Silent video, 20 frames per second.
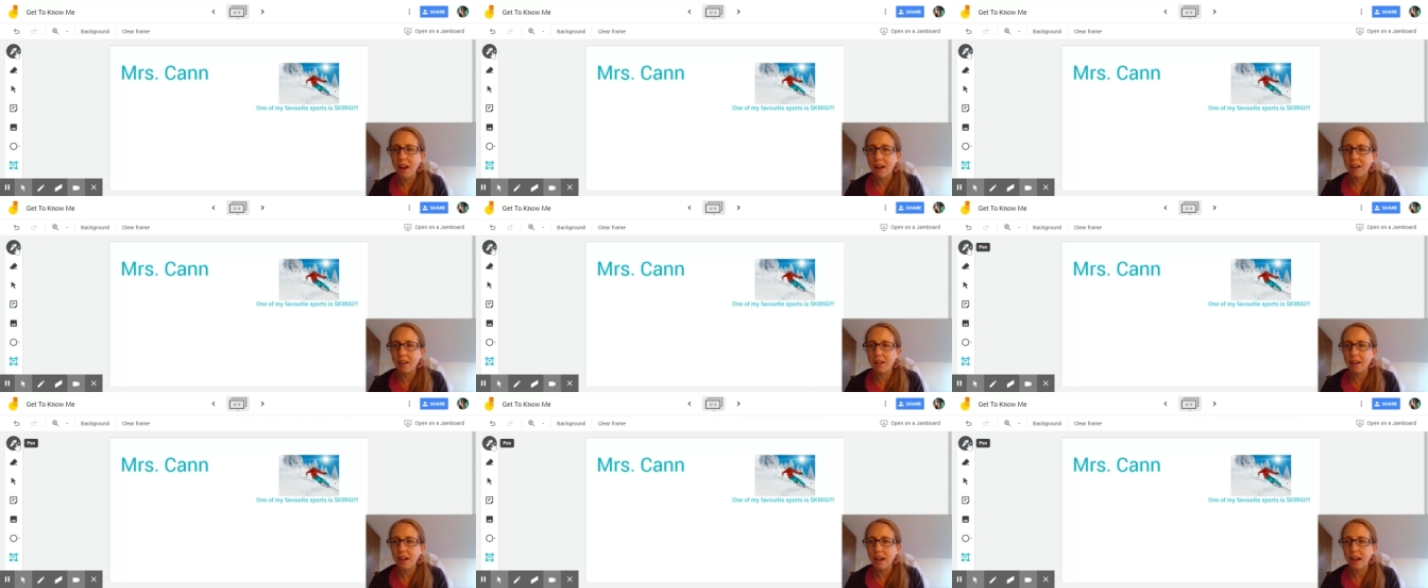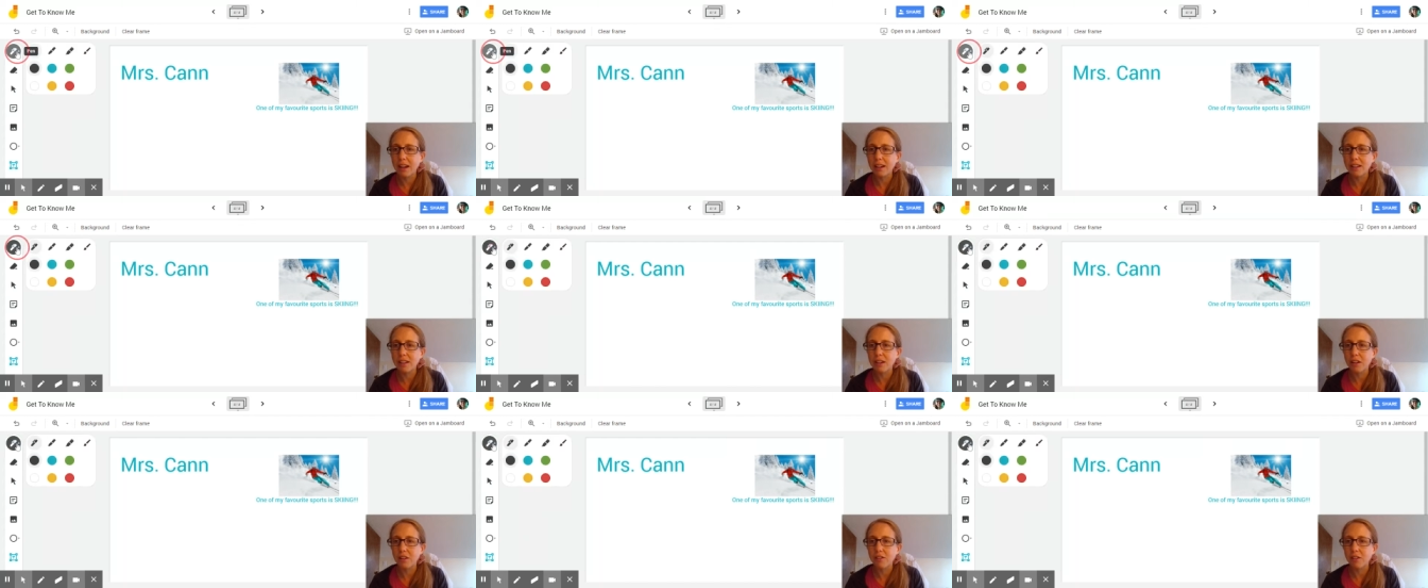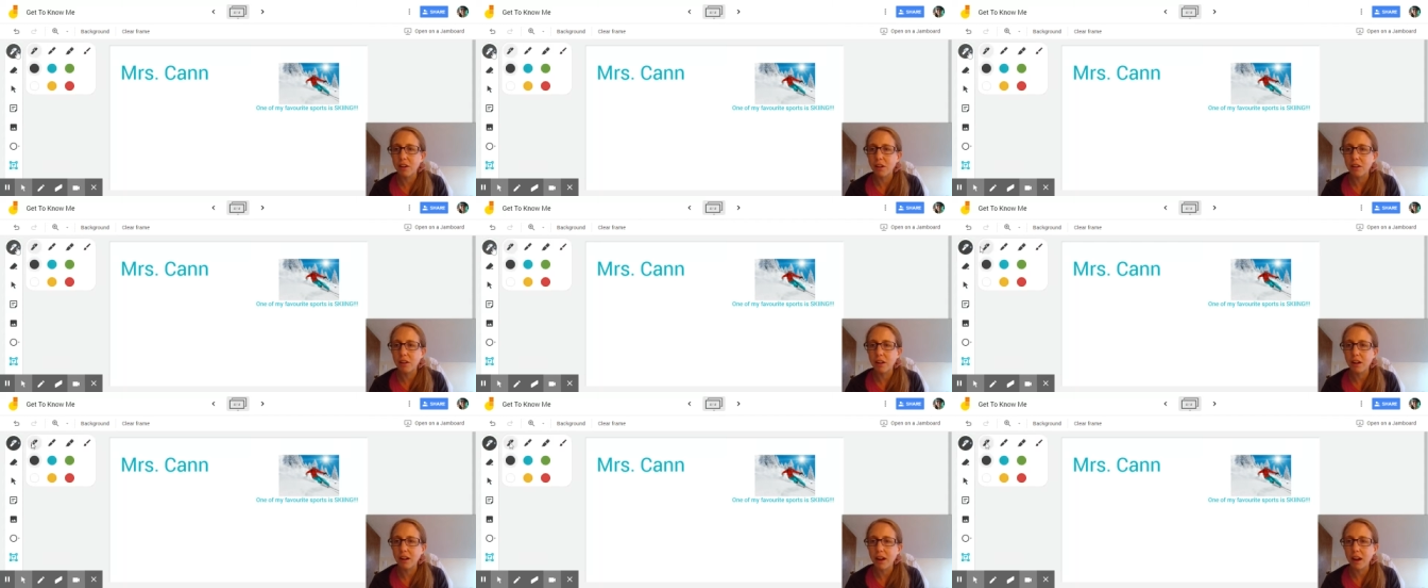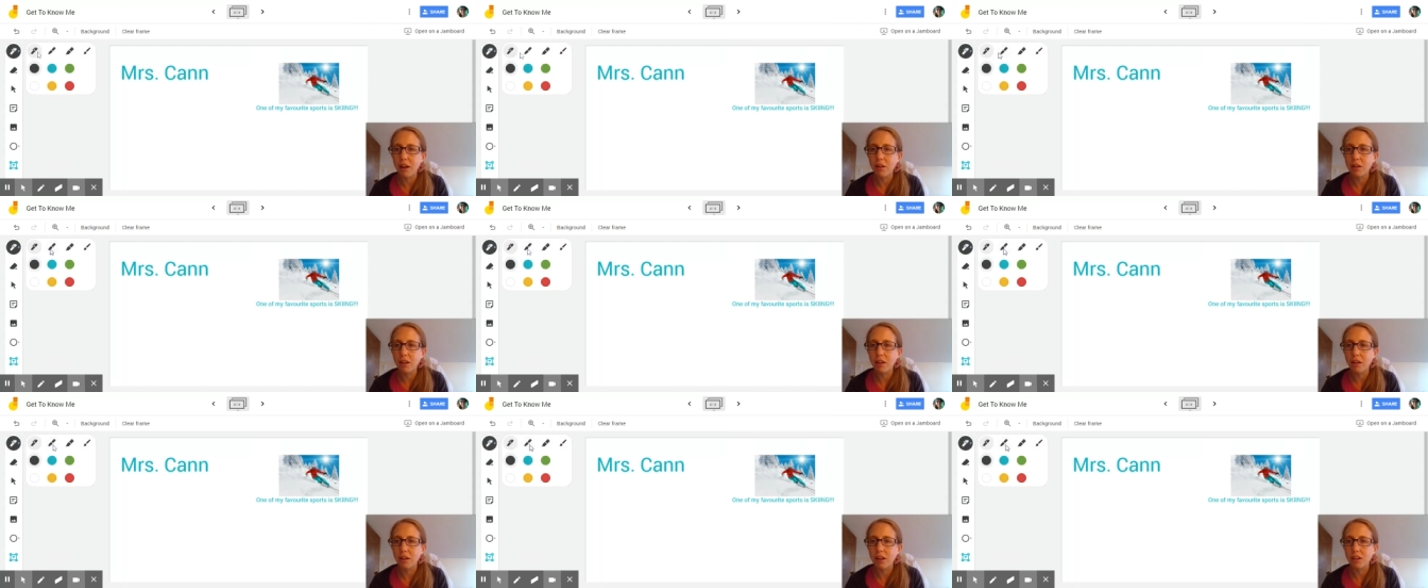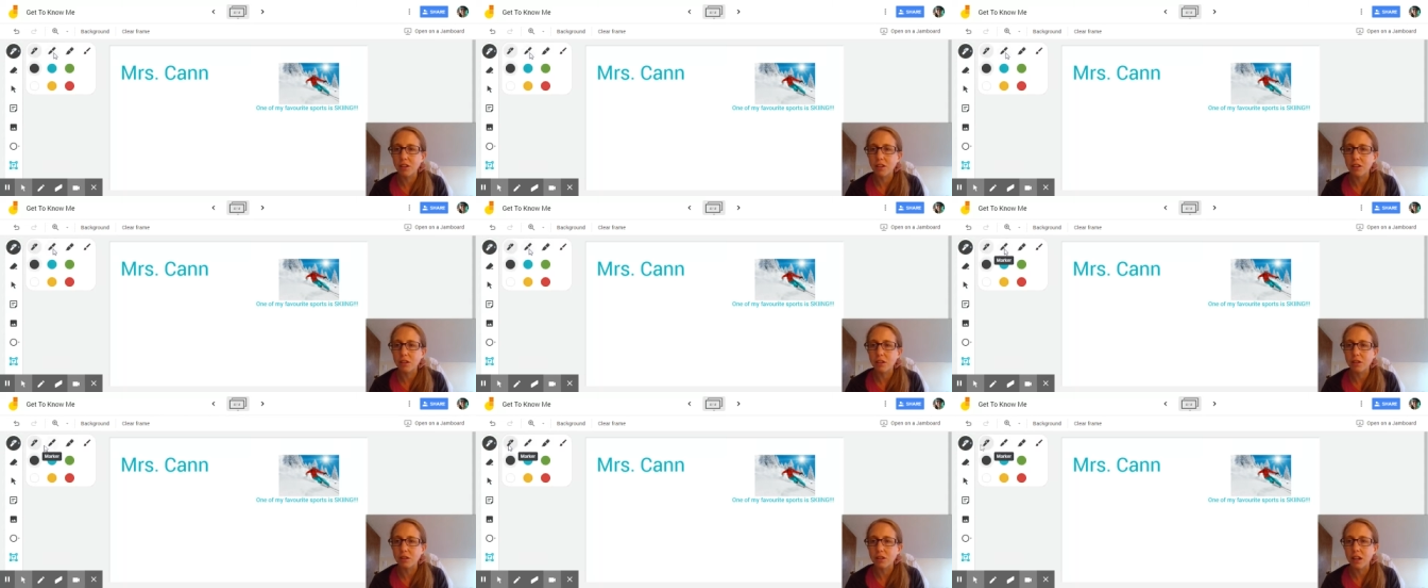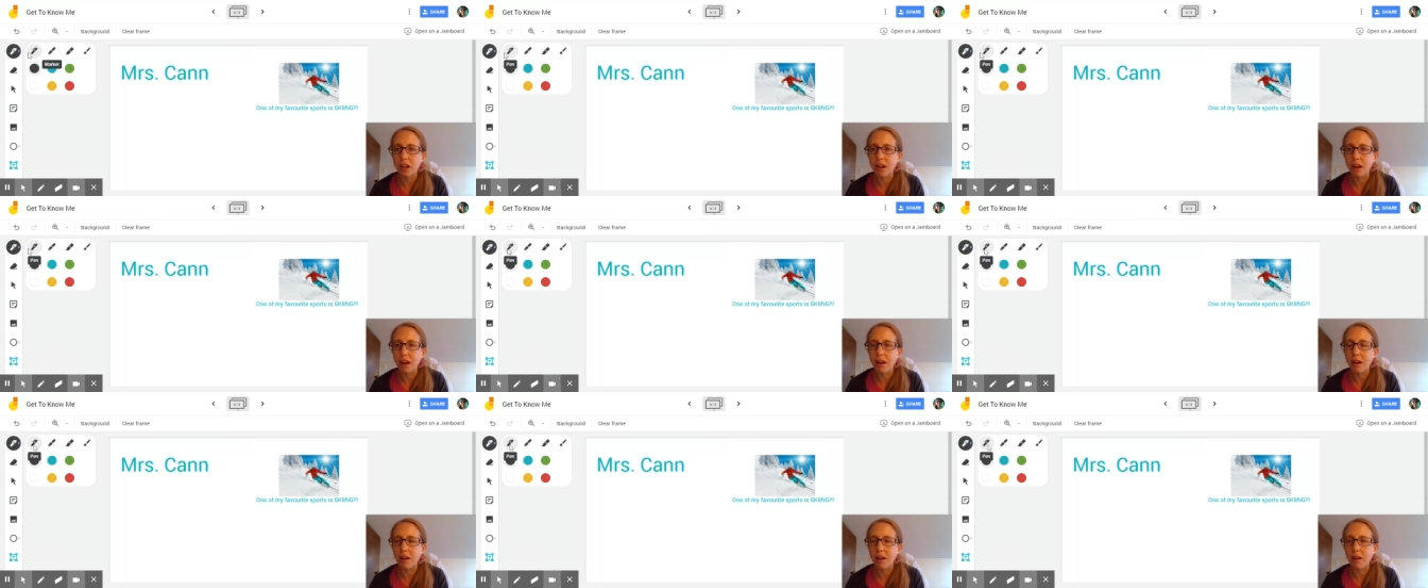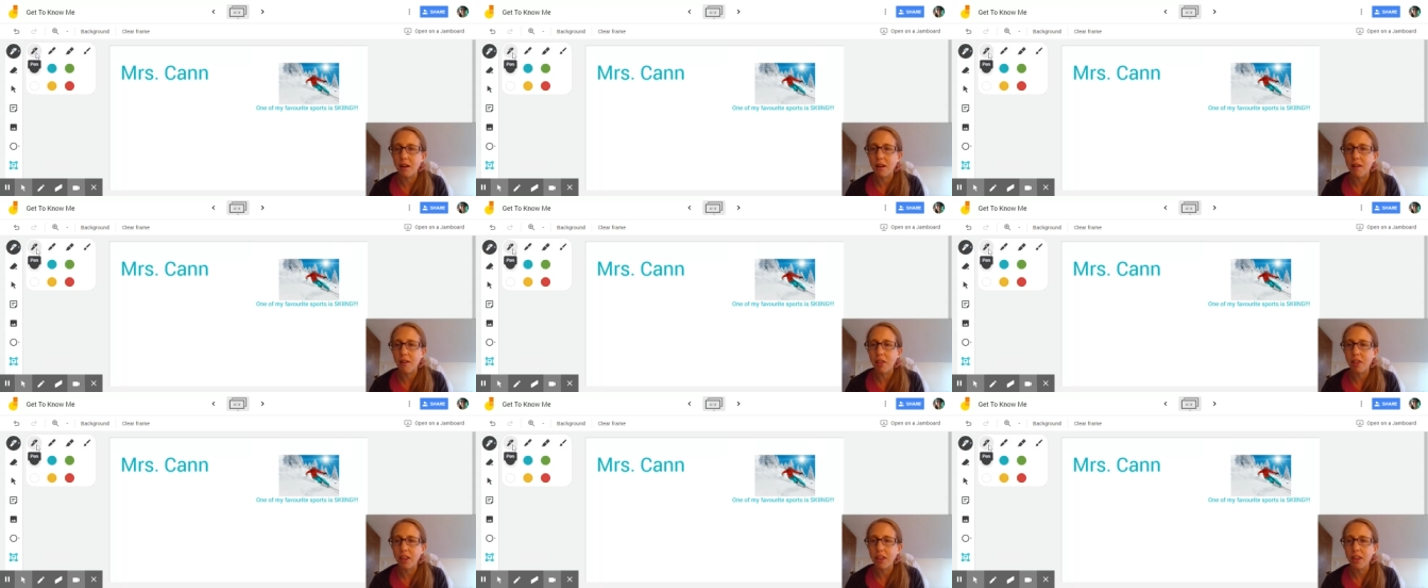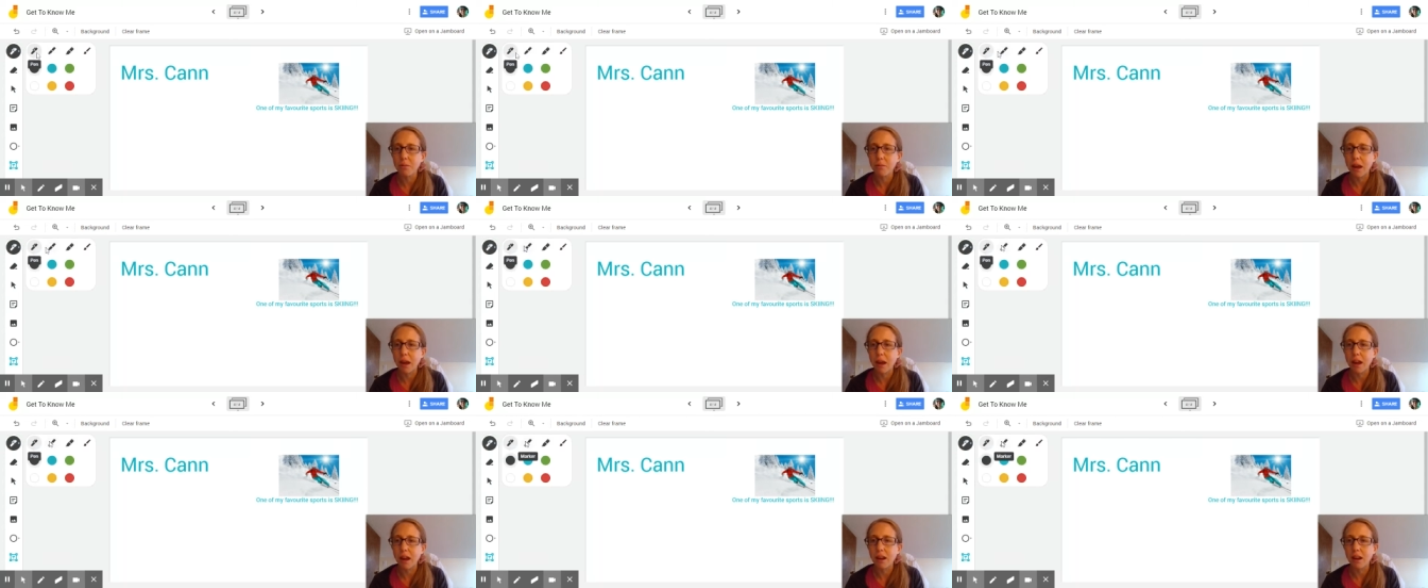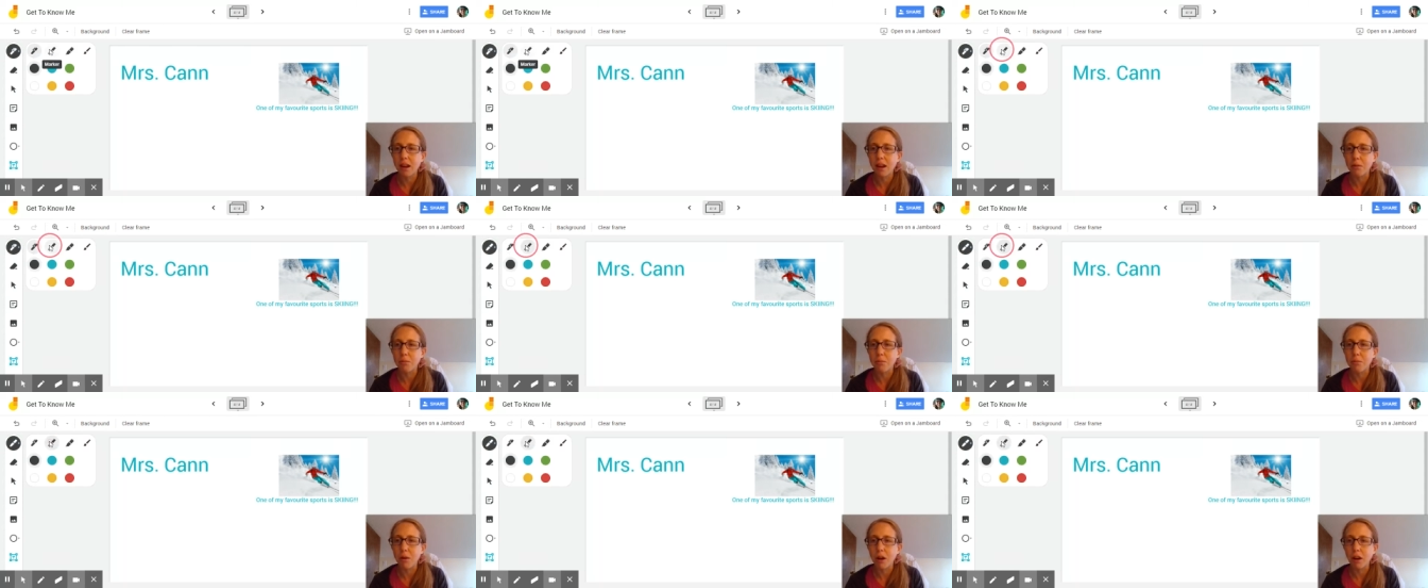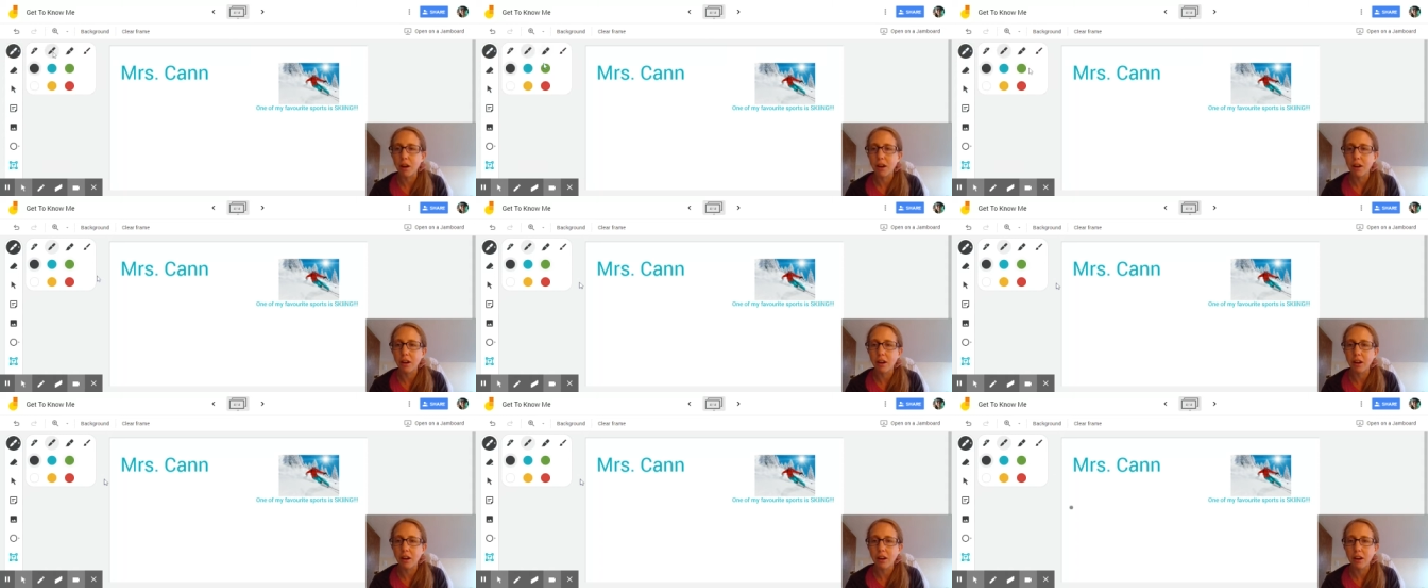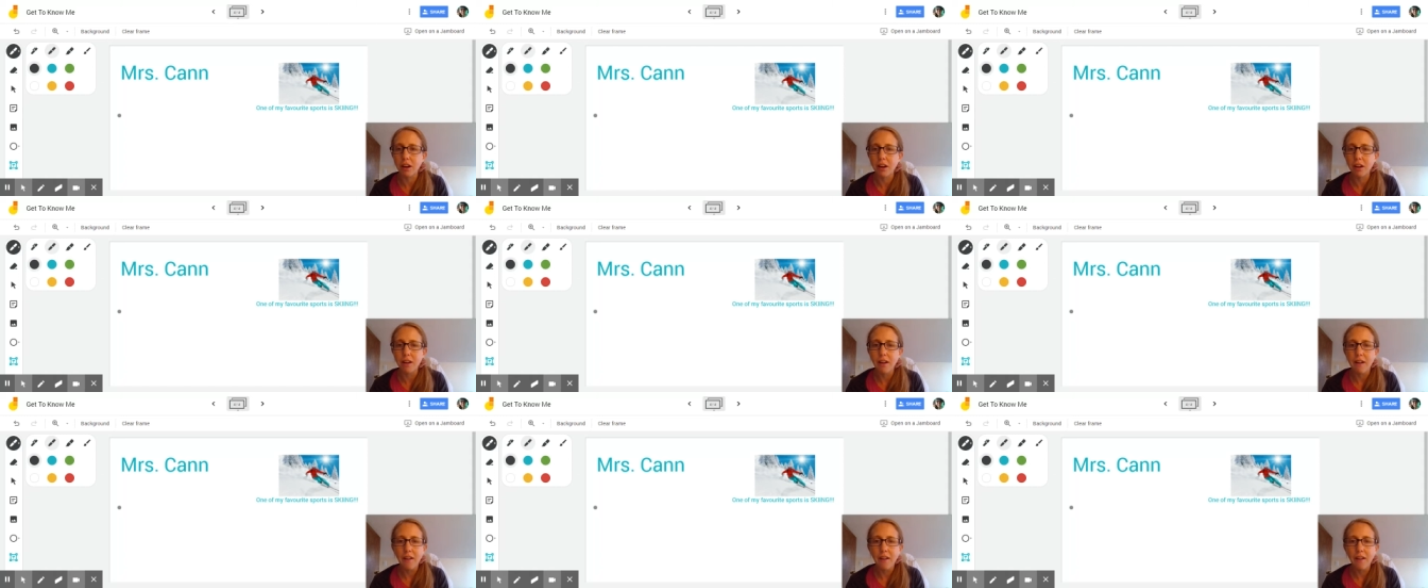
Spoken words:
Okay, so if you click out, you can choose like a thin pen, a marker.